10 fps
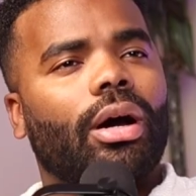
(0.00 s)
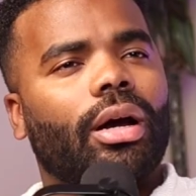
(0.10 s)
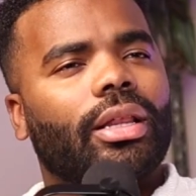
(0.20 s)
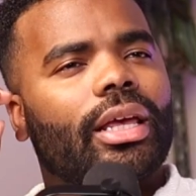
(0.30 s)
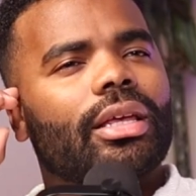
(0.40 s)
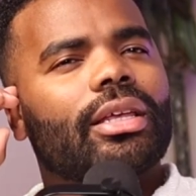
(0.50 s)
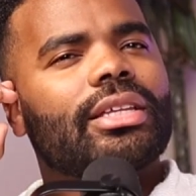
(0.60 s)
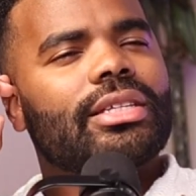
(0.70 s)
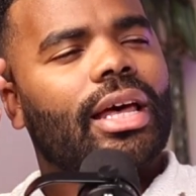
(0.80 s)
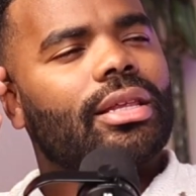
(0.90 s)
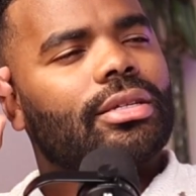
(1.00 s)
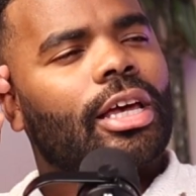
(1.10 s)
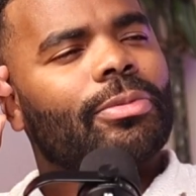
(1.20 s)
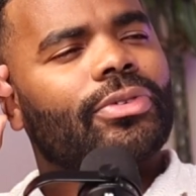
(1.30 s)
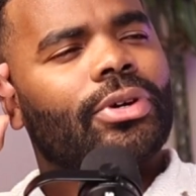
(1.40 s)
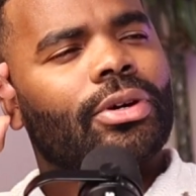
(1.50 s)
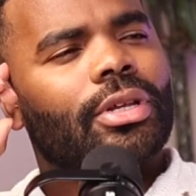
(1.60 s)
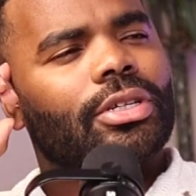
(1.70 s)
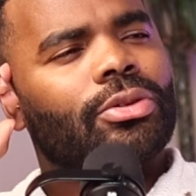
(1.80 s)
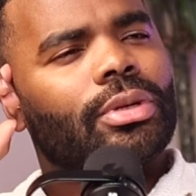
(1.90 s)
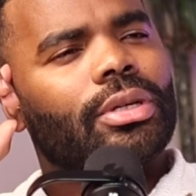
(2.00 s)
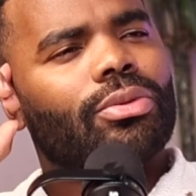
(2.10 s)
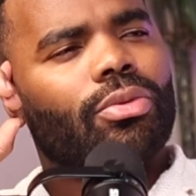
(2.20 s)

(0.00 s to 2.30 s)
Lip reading: are like, is that the type of girl that you really